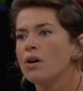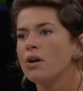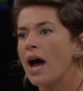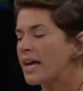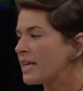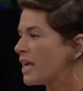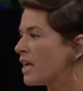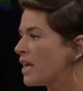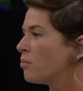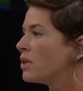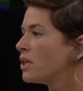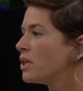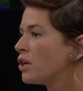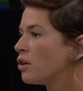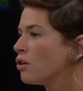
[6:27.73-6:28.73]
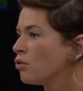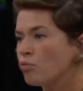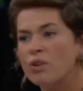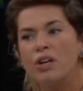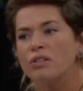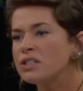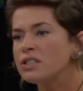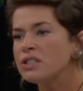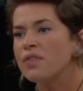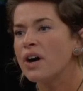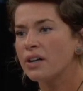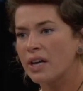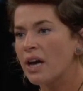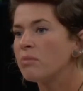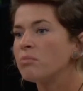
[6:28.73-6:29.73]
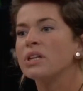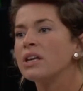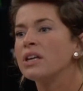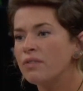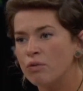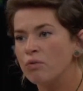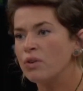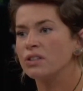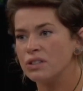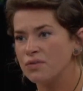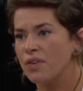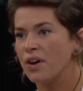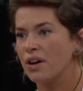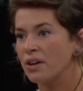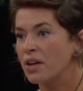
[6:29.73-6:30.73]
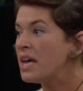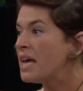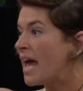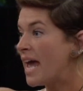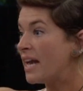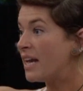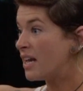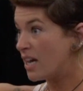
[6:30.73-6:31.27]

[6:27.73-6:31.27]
I came in here real as fuck. I'm leaving real as fuck. Right. And